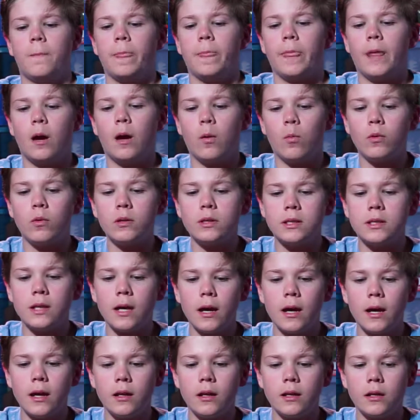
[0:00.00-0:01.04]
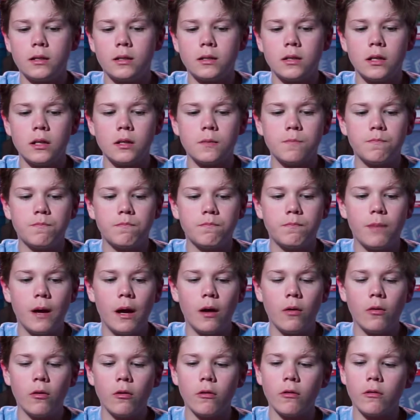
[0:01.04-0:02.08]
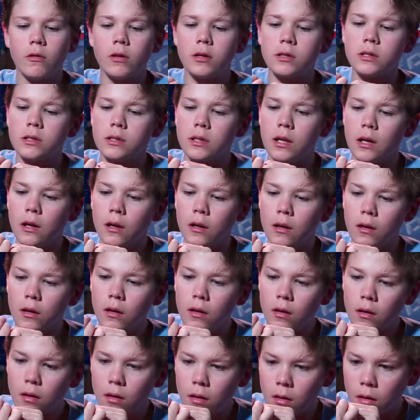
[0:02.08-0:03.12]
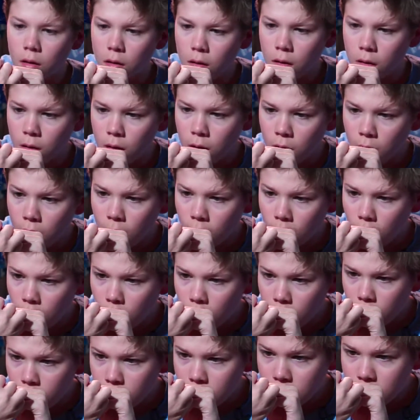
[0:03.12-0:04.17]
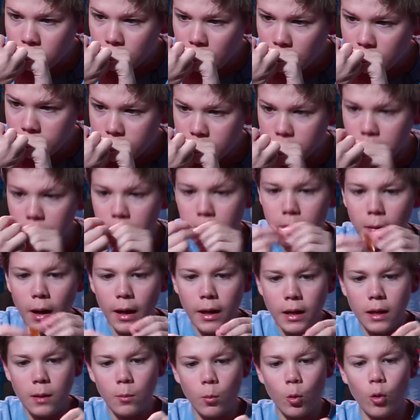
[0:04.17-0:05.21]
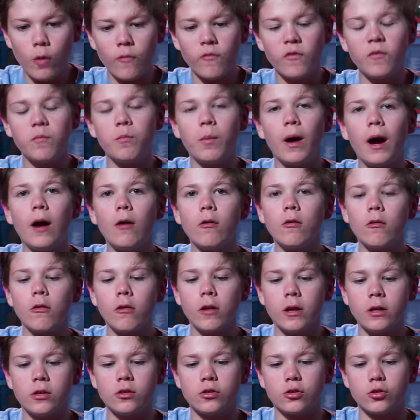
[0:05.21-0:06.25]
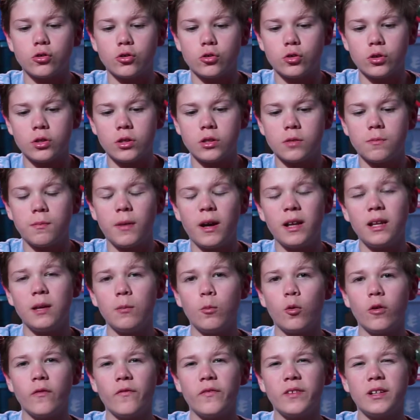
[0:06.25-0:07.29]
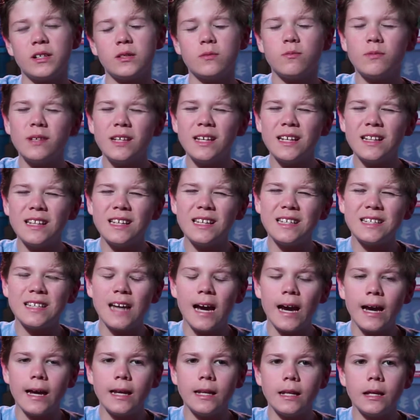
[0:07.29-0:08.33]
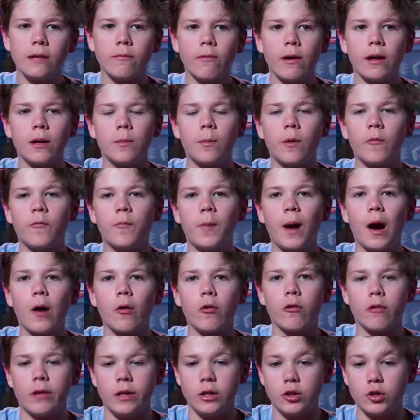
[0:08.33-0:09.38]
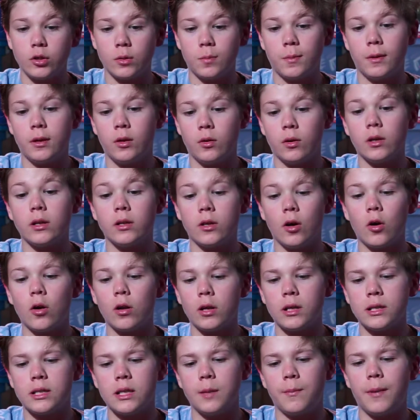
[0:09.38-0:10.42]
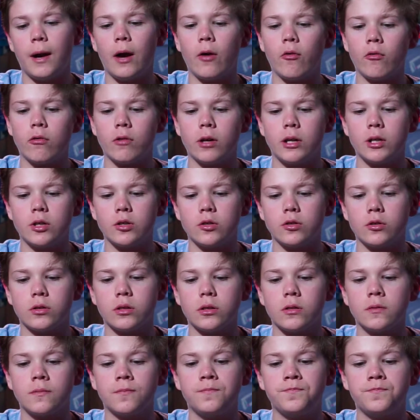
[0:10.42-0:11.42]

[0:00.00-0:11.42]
On one side it says Power, does it say? It says Mighty Morphing Power Rangers. Mighty Morphin is really tiny right above Power Rangers, but you can totally see Power Rangers.